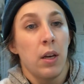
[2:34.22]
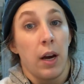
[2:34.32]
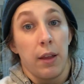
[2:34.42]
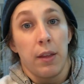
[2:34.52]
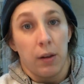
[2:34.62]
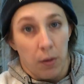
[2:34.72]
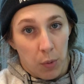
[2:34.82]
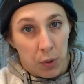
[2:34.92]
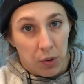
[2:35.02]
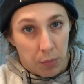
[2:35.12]
I think are
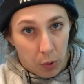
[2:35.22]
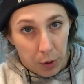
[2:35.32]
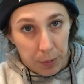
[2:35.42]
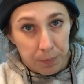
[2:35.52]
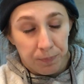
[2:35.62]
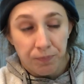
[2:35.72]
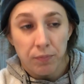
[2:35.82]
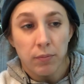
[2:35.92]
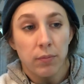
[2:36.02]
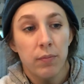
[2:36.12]
most important?
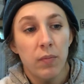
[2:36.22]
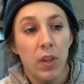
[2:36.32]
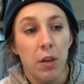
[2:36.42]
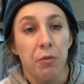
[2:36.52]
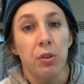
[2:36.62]
And